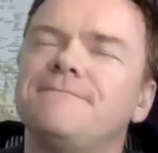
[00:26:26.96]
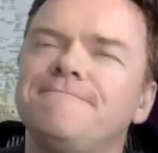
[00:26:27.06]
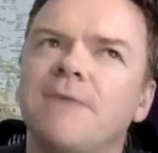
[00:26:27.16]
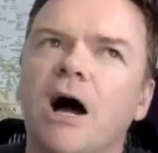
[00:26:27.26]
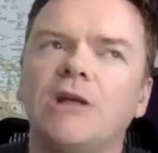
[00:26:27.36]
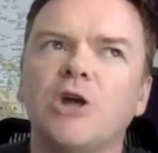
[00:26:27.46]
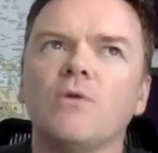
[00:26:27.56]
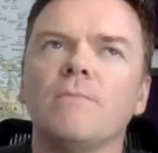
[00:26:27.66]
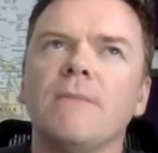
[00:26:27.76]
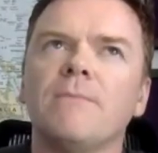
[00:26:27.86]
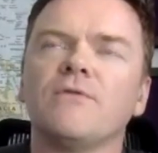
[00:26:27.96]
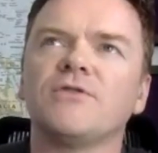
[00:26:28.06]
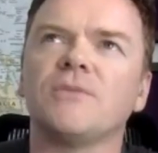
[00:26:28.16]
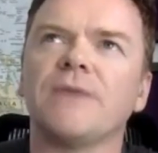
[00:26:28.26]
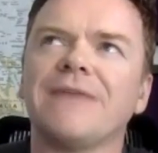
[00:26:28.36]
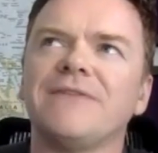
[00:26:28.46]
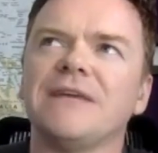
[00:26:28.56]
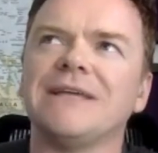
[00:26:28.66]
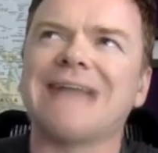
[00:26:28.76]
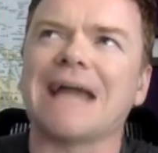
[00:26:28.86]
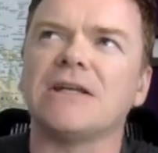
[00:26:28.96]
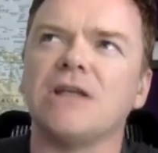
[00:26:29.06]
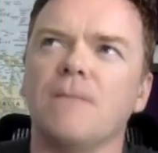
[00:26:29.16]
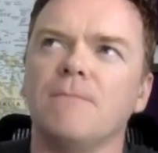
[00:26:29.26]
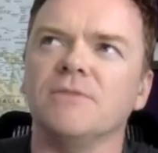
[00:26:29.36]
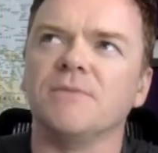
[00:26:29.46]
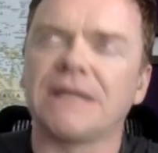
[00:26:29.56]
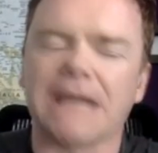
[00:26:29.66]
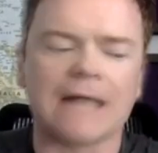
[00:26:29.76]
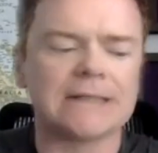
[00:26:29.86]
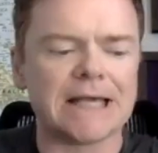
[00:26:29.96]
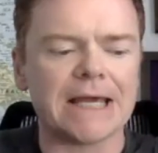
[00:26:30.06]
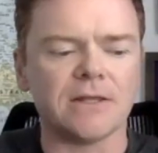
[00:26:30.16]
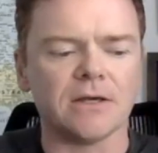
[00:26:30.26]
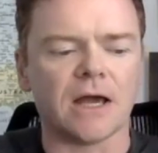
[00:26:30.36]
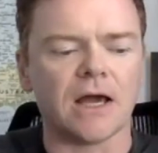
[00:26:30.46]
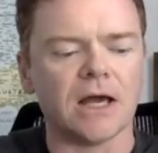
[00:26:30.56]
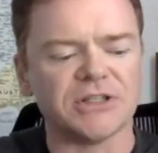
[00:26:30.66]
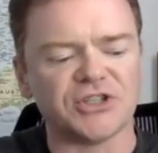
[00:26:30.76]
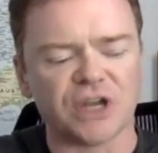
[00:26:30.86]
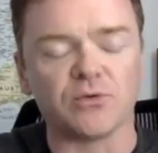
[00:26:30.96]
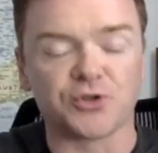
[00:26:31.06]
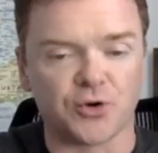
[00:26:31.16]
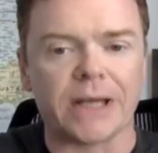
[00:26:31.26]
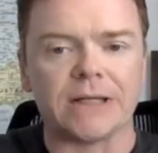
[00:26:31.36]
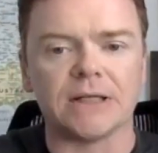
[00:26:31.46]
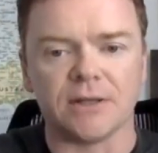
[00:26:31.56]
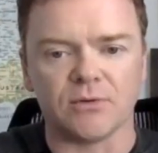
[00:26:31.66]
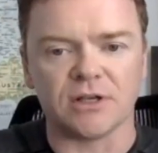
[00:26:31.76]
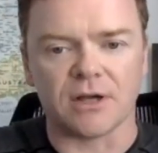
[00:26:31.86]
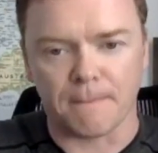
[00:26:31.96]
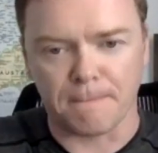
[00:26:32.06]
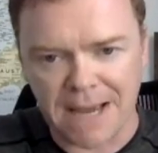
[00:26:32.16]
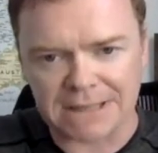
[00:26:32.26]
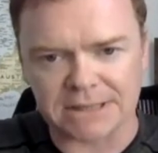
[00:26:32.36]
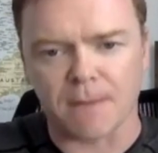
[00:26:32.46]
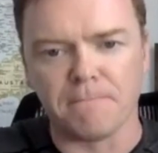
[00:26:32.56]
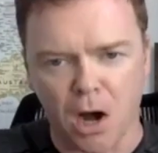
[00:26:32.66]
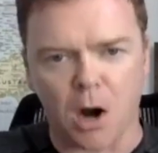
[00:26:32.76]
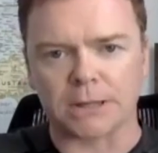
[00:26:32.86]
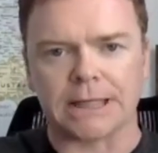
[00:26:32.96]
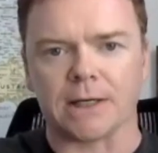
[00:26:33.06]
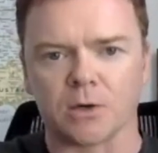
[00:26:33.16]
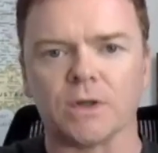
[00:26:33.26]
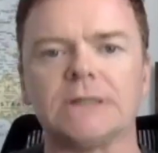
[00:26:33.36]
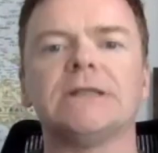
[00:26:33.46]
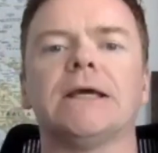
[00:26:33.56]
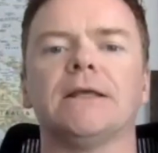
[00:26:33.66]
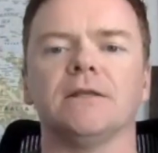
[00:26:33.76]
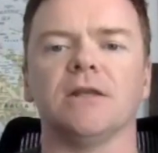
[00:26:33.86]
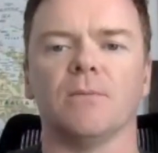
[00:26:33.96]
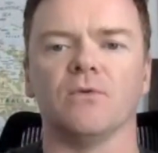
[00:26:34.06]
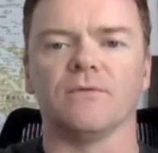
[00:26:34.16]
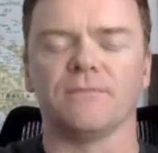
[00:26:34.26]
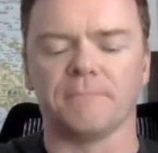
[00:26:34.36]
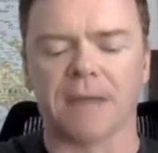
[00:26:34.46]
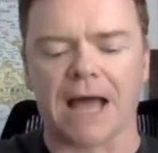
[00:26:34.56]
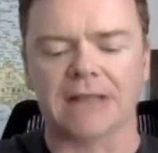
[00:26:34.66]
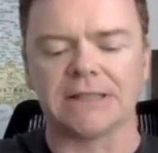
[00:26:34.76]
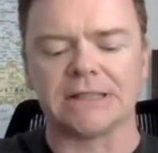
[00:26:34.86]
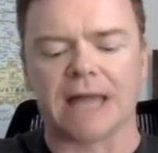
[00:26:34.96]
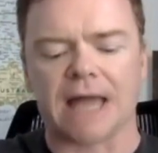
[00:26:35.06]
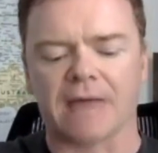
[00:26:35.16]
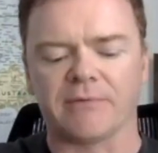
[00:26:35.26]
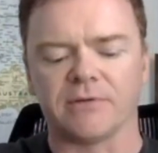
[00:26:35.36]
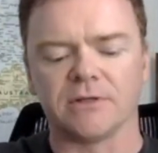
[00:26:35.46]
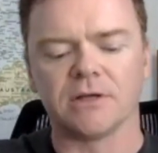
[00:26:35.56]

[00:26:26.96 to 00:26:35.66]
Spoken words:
I don't remember off the top of my head the exact numbers, but I can say that as a general trend, there was a marked increase in the number of passes that happened